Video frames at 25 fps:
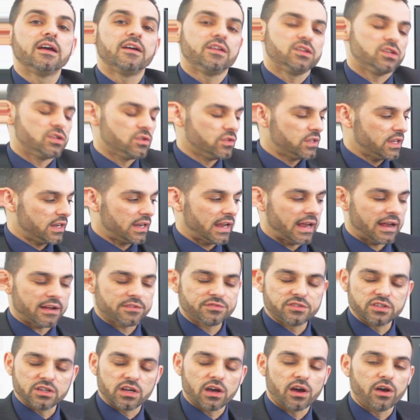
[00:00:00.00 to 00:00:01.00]
You then have
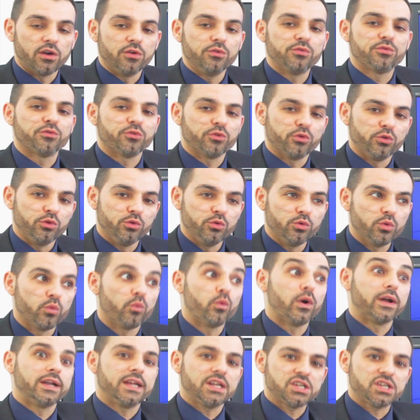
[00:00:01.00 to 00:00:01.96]
to go through one